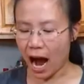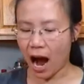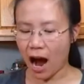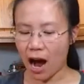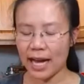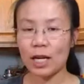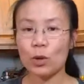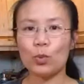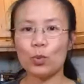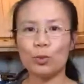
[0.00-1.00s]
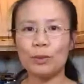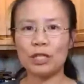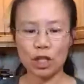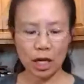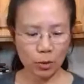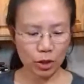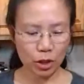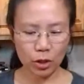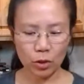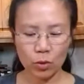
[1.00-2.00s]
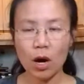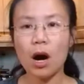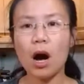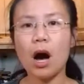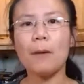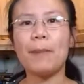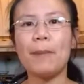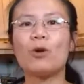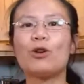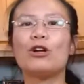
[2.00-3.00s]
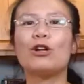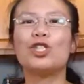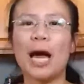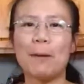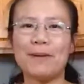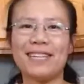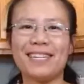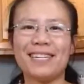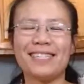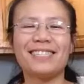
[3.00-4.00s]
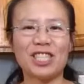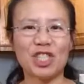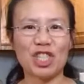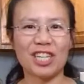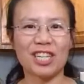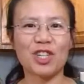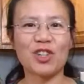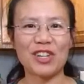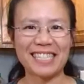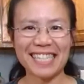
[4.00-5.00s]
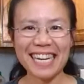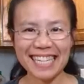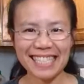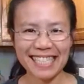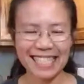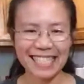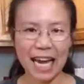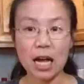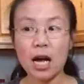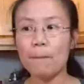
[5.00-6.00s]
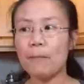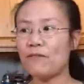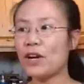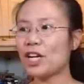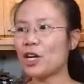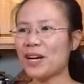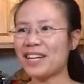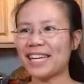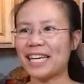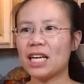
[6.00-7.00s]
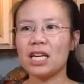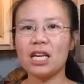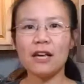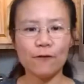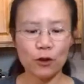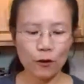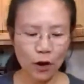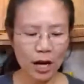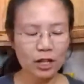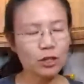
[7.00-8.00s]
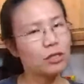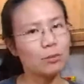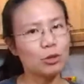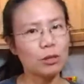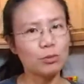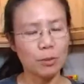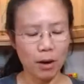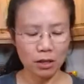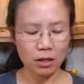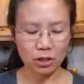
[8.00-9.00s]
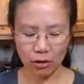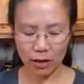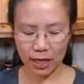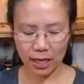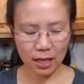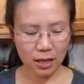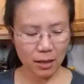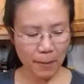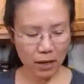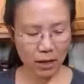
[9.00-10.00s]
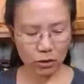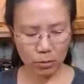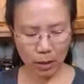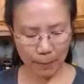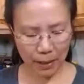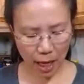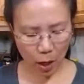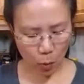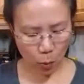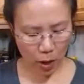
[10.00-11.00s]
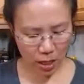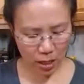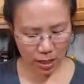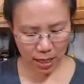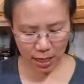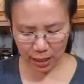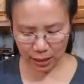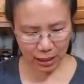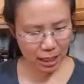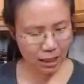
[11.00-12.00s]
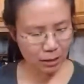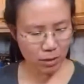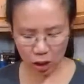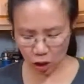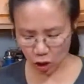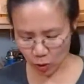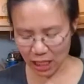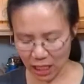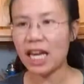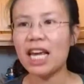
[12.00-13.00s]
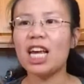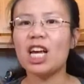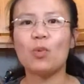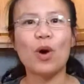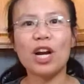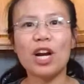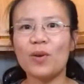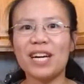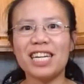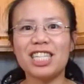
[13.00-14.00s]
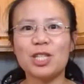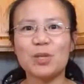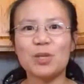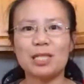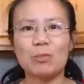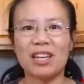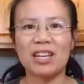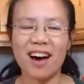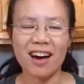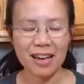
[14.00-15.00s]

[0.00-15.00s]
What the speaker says: I will be sharing with you about our Japanese Sencha green tea today. But very quickly, if you've gotten your subscription box already in the mail, you might be like, what is this mystery tea? What are we going to do this month, huh?